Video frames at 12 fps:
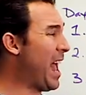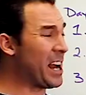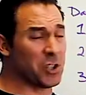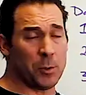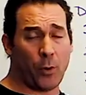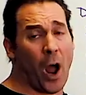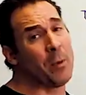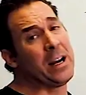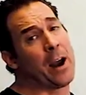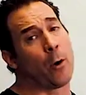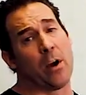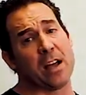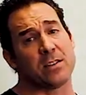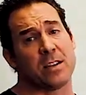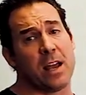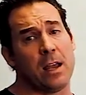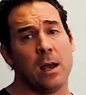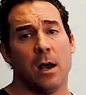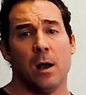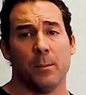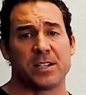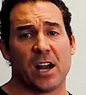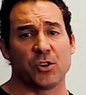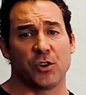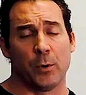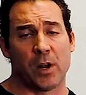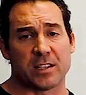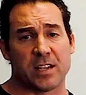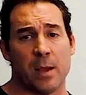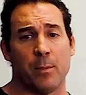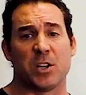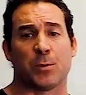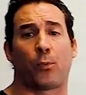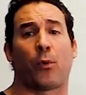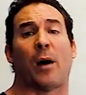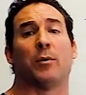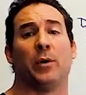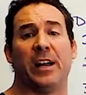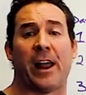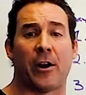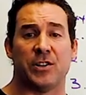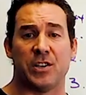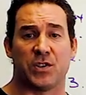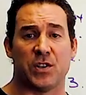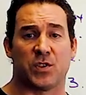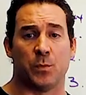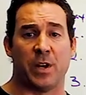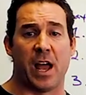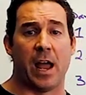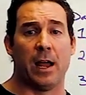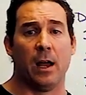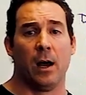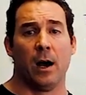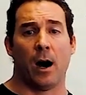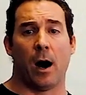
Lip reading: Actually, probably not a rest day, potentially a rest day, but it's probably an energy system day,